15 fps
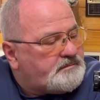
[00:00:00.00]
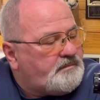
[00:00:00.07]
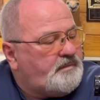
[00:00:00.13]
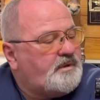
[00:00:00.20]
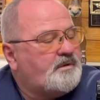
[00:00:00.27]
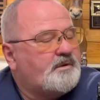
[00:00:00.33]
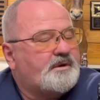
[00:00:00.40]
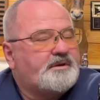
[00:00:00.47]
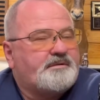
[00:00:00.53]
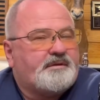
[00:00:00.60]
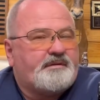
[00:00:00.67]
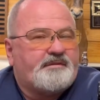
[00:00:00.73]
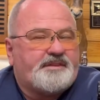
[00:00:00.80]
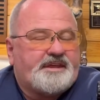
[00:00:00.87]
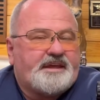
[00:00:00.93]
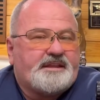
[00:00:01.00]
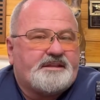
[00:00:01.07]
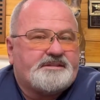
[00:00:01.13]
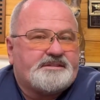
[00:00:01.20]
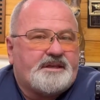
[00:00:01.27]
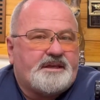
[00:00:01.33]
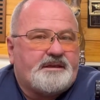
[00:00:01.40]
You want to do everything the
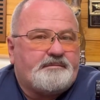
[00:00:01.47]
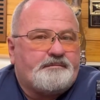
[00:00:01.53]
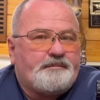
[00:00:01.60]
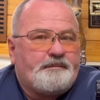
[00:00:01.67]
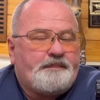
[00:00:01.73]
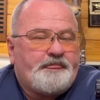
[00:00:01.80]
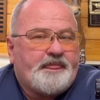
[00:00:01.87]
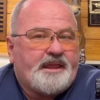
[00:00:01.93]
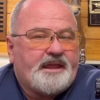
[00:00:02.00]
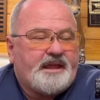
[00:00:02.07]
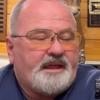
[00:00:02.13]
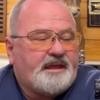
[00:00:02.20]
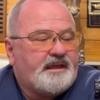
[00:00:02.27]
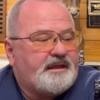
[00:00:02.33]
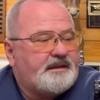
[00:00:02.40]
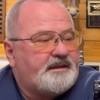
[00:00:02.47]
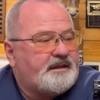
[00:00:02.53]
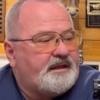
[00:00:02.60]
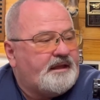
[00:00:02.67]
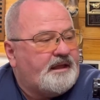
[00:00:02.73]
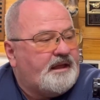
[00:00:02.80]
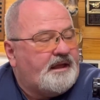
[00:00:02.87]
same. And
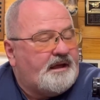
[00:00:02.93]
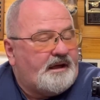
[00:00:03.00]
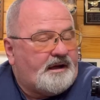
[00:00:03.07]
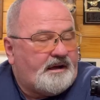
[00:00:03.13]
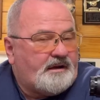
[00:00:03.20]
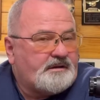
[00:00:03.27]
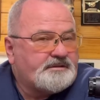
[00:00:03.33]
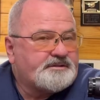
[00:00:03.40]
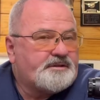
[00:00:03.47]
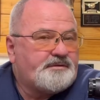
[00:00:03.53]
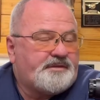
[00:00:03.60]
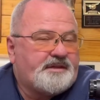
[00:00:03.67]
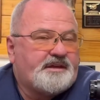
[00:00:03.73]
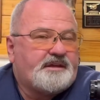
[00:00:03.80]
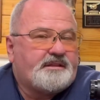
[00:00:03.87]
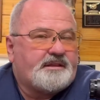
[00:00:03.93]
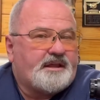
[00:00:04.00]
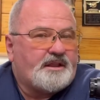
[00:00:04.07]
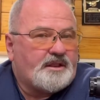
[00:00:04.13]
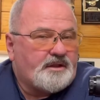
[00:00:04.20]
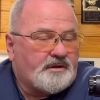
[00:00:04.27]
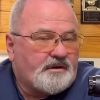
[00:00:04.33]
I also think
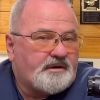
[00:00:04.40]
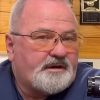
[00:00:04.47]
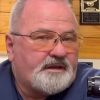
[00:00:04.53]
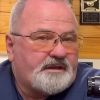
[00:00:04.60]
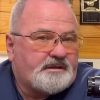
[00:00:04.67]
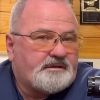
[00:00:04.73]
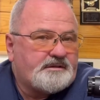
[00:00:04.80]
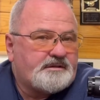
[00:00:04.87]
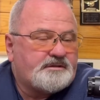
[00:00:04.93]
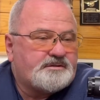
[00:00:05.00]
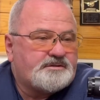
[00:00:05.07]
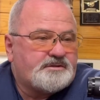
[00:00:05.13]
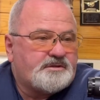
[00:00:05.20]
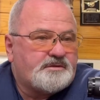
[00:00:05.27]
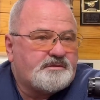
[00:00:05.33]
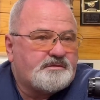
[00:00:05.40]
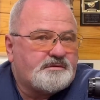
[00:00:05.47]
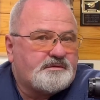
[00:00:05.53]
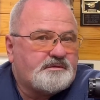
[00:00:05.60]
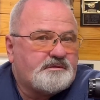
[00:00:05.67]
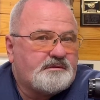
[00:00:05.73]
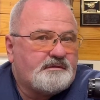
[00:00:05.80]
that learning to shoot
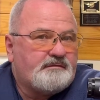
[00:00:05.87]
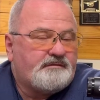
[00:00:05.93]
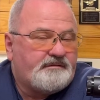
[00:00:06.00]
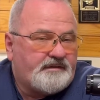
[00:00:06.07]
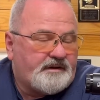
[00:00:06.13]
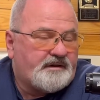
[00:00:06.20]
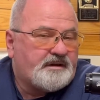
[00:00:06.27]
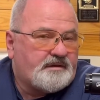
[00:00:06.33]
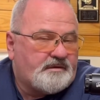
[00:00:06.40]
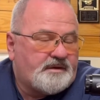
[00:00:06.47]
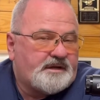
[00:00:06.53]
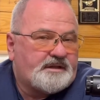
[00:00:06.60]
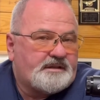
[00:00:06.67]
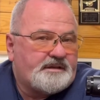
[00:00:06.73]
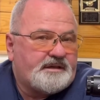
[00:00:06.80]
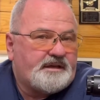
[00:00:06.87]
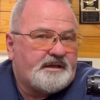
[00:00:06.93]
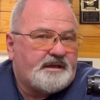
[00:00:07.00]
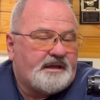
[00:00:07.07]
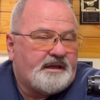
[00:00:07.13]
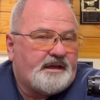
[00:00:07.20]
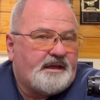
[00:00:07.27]
very quickly
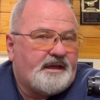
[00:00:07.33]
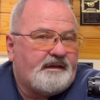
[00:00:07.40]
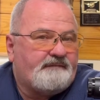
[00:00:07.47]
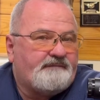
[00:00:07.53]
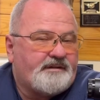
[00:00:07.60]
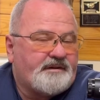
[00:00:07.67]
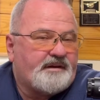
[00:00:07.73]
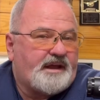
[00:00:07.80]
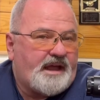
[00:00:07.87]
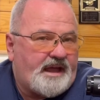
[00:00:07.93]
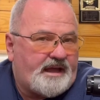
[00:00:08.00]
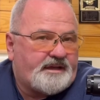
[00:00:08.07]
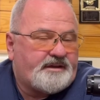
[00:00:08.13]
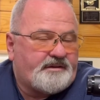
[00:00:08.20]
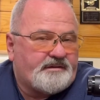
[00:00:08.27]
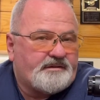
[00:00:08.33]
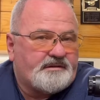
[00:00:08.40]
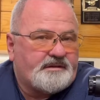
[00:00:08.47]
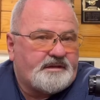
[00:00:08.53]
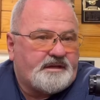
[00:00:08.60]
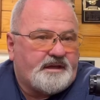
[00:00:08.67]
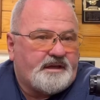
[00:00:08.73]
and very
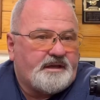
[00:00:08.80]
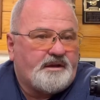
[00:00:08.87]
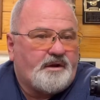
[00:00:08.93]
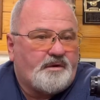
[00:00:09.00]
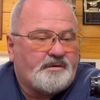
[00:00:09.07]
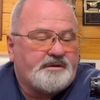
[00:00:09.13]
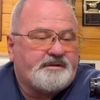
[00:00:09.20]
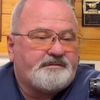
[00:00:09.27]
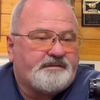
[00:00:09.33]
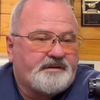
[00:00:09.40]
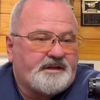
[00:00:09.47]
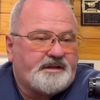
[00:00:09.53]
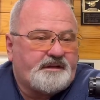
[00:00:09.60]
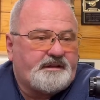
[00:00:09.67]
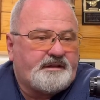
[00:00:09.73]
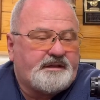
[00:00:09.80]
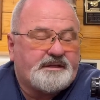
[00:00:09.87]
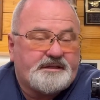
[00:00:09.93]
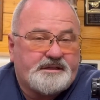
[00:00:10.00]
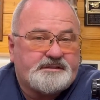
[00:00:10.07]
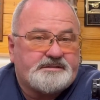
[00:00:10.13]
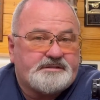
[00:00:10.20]
accurately and holding for
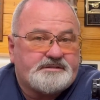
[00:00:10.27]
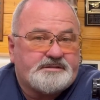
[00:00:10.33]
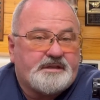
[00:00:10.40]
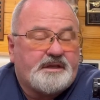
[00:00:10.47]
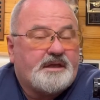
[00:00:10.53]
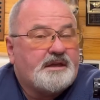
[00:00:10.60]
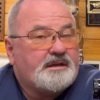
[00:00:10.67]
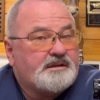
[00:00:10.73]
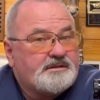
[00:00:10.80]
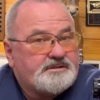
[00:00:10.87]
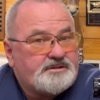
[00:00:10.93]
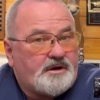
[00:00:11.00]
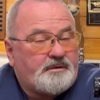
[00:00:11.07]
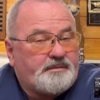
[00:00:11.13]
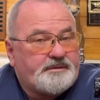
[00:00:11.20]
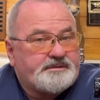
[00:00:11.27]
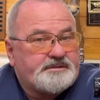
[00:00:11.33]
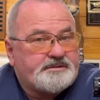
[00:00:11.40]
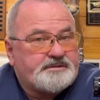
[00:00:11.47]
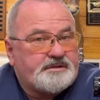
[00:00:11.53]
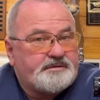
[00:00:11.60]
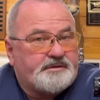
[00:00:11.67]
conditions sharpens a
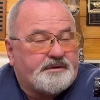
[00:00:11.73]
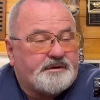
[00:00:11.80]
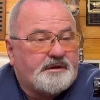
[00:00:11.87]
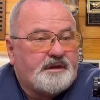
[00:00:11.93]
shooter.